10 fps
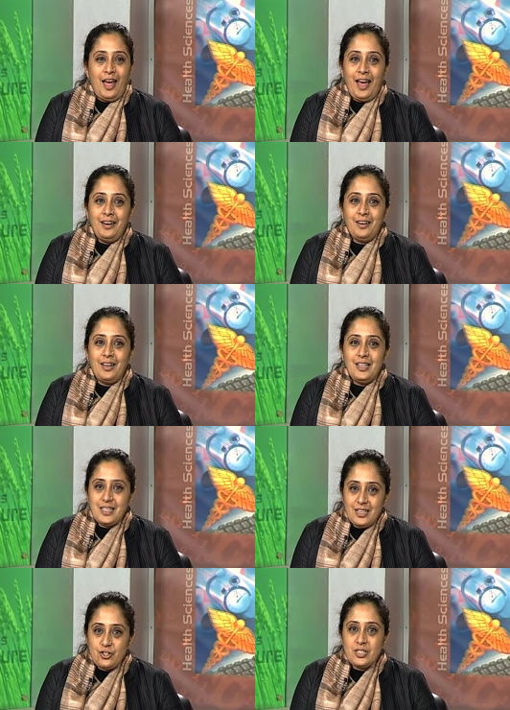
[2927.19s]
And
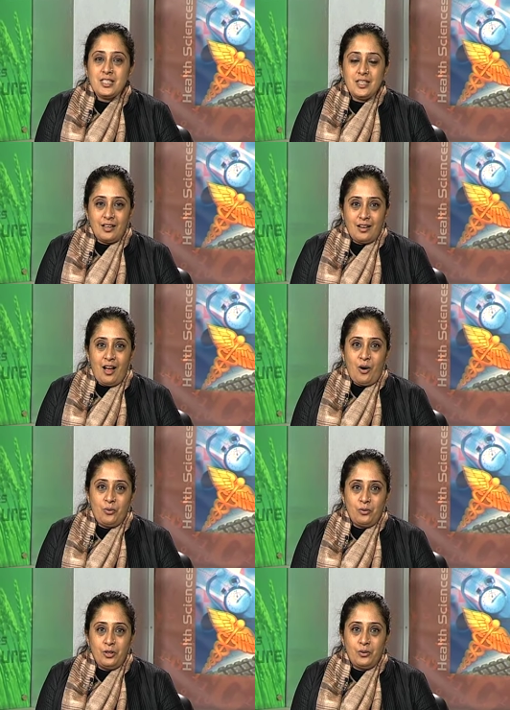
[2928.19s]
it's interesting how